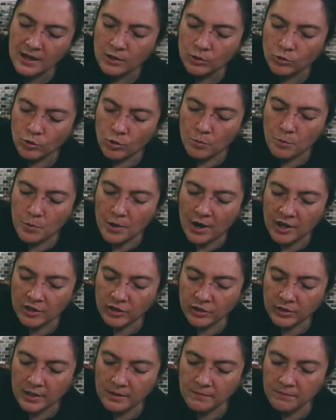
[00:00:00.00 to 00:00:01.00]
You
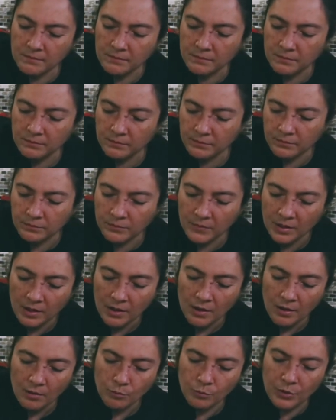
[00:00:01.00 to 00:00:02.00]
brush them
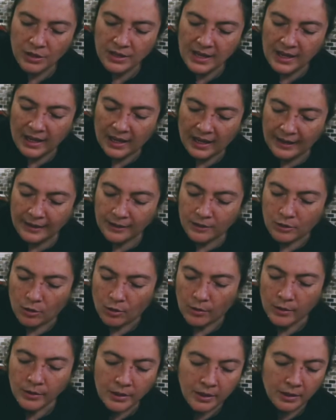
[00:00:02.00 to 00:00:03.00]
with the egg
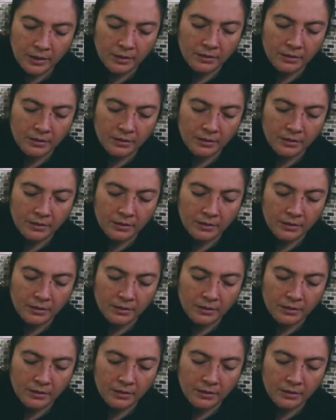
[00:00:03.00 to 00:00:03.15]
yolk.